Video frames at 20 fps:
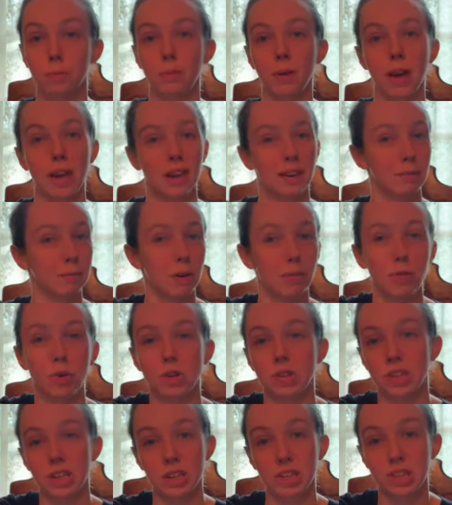And of
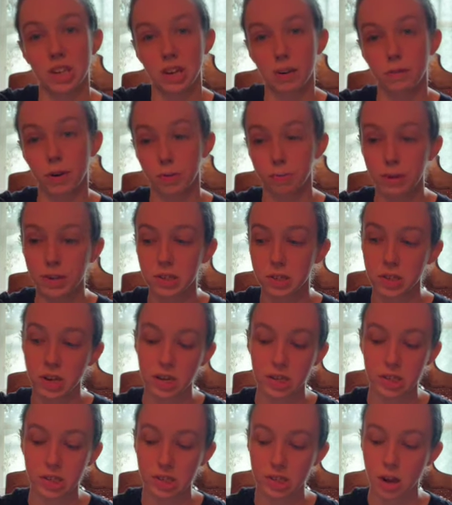course, that's none of our
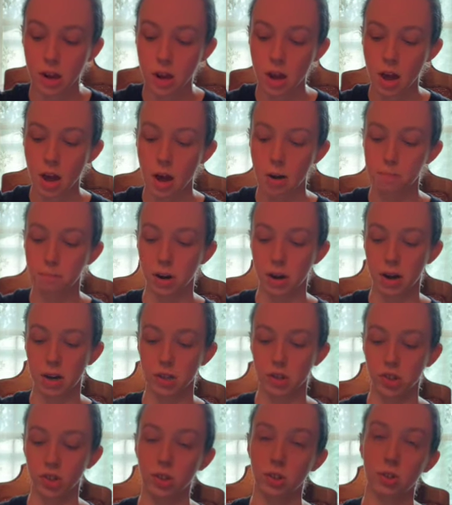business,
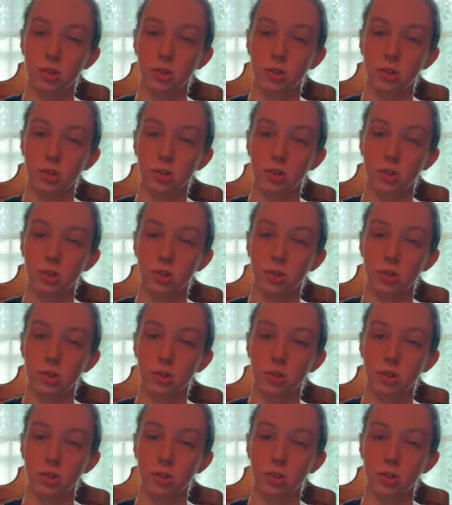but